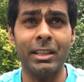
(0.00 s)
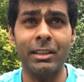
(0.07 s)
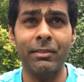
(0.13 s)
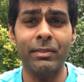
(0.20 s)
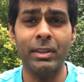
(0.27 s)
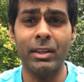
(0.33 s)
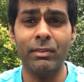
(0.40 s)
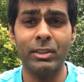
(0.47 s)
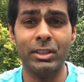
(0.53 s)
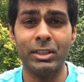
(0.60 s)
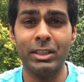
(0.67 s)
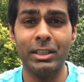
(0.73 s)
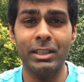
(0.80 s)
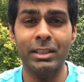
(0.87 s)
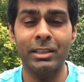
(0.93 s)
I've never
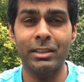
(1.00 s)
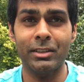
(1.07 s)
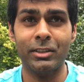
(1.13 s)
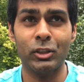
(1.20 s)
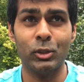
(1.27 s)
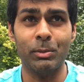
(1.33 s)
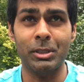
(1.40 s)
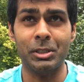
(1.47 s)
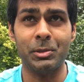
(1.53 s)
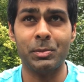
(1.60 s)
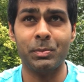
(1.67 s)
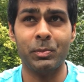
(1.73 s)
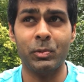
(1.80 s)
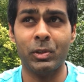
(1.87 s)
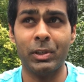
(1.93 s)
seen so much
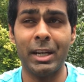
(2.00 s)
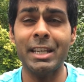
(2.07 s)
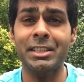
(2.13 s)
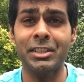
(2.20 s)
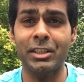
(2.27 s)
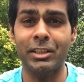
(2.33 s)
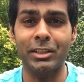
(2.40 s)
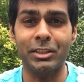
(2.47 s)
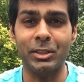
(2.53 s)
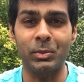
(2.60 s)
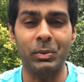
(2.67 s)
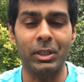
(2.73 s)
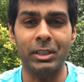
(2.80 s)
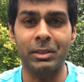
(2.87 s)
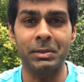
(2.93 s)
craziness
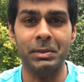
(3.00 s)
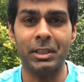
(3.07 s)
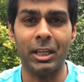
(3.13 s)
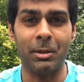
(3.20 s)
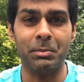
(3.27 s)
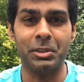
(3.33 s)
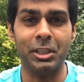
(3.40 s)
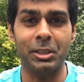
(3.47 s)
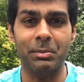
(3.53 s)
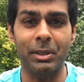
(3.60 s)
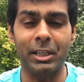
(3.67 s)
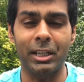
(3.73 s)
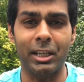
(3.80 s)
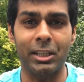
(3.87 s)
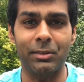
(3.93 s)
in one campsite in
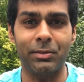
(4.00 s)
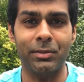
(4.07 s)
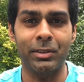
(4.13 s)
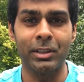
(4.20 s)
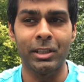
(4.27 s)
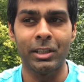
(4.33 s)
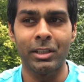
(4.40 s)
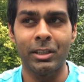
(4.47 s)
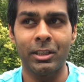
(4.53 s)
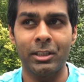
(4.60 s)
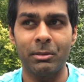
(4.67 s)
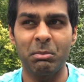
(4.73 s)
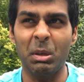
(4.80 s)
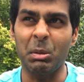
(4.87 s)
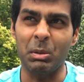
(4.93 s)
my life.
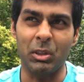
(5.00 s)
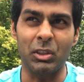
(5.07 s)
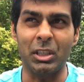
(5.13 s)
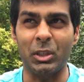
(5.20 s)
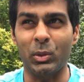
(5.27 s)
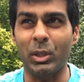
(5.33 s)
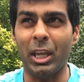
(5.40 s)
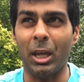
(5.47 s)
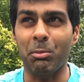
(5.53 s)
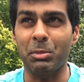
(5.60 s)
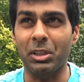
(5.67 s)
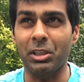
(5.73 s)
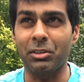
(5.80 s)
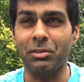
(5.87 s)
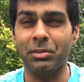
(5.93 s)
Maybe because I don't
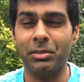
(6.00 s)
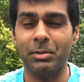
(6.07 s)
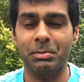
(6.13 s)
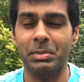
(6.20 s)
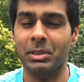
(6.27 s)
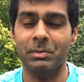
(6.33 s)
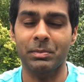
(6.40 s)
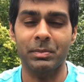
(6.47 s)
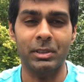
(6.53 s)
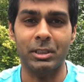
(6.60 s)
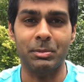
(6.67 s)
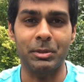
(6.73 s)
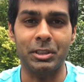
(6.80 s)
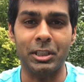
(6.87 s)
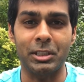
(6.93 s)
camp enough, but
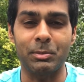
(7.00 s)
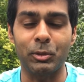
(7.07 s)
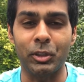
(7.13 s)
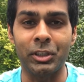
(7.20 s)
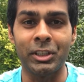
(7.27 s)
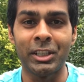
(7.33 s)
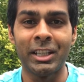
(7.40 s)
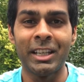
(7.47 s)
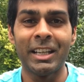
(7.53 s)
that's besides the point.